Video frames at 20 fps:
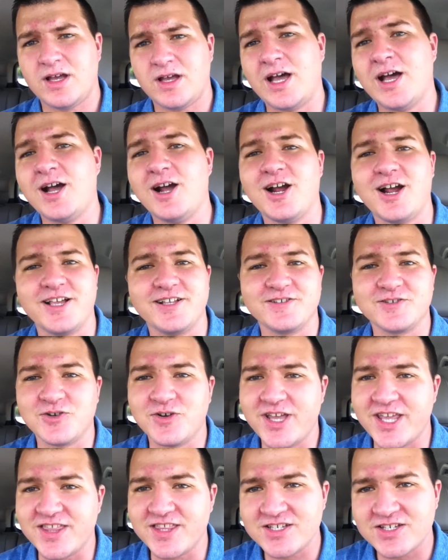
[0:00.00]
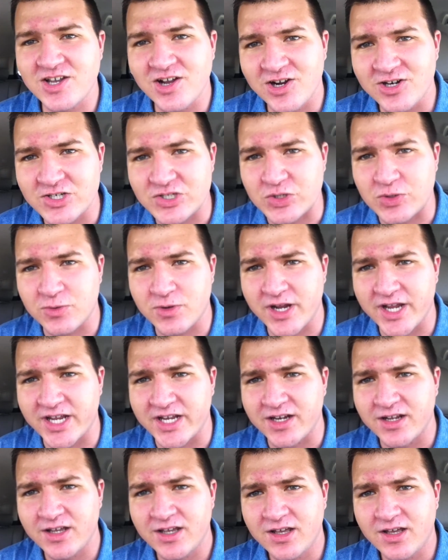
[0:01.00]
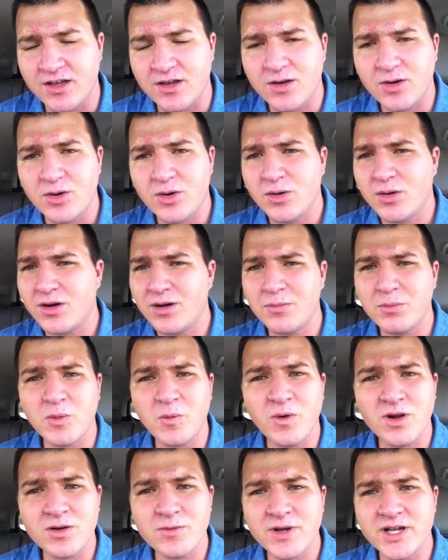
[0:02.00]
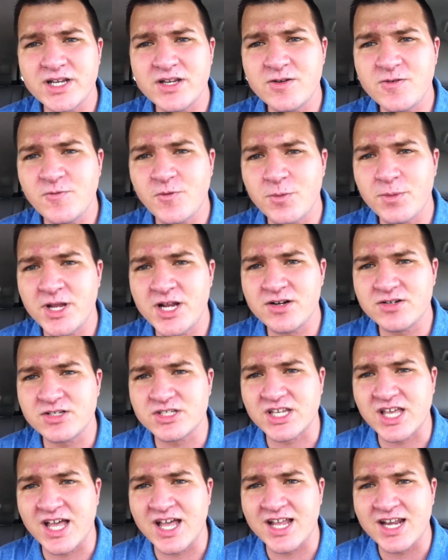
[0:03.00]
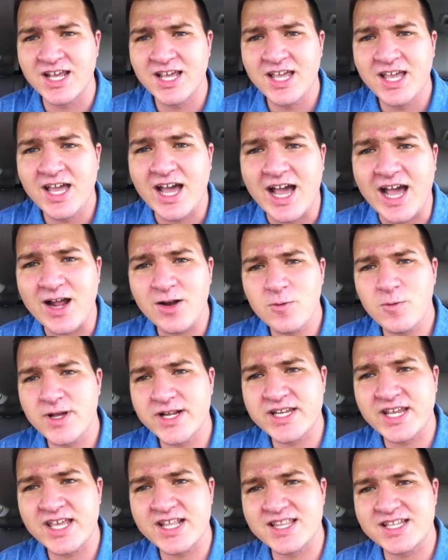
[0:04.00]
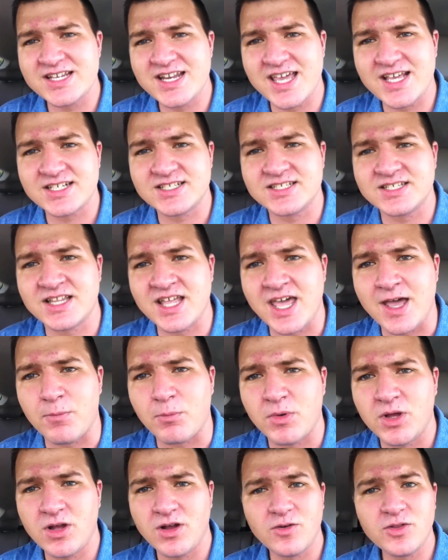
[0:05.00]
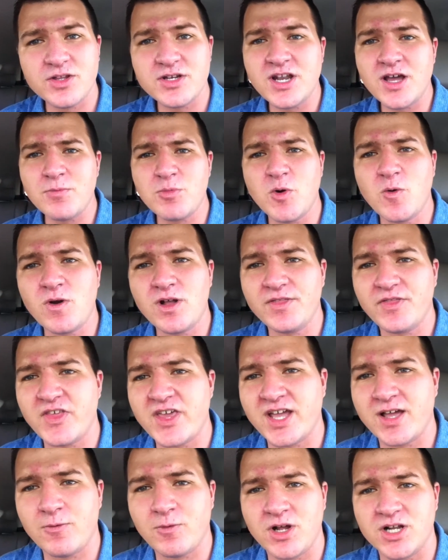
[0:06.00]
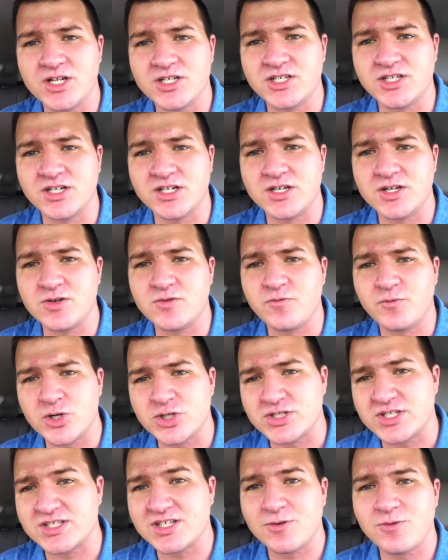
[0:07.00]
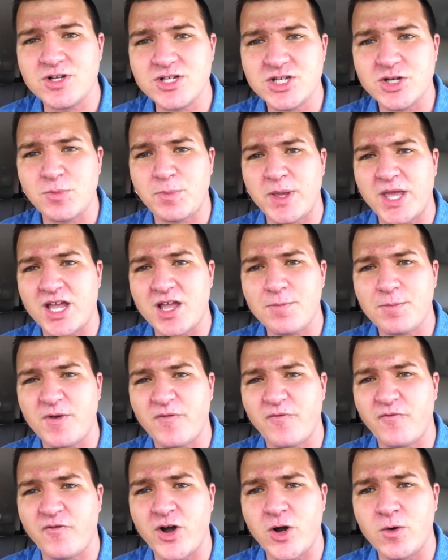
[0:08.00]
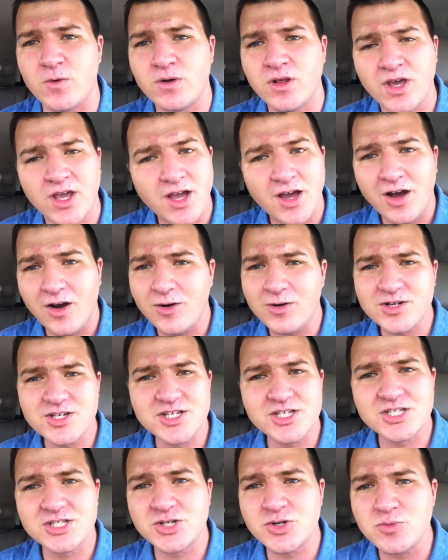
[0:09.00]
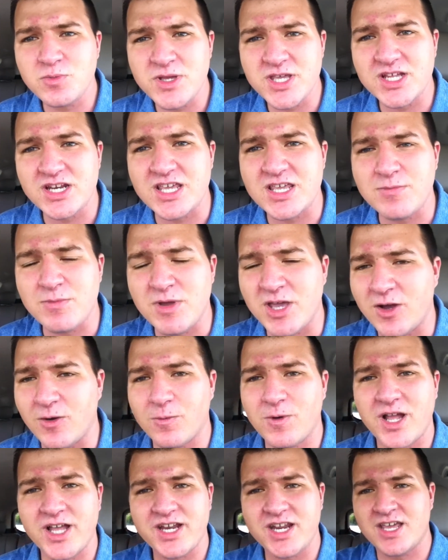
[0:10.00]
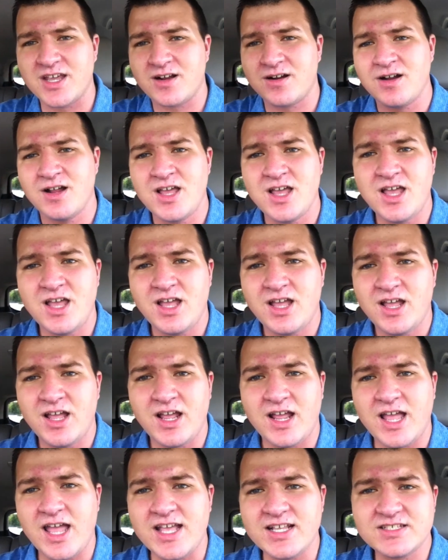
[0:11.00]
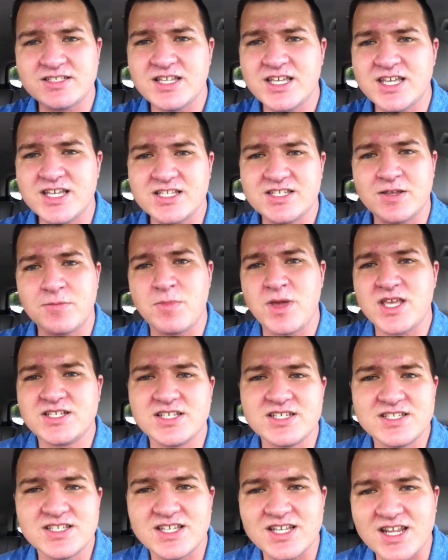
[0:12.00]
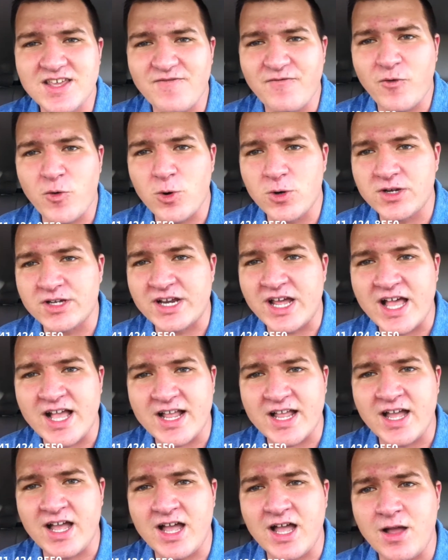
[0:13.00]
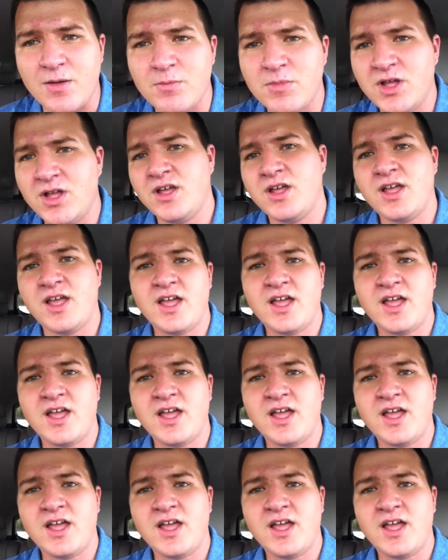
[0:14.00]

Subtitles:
All right, so hey, this car is great. But what do I do from here, Scott? How do I take the next step? Well, the number one thing I want you to do first is I want you to pick up your phone or just shoot me an email right here, sdeets@masoncityford.com.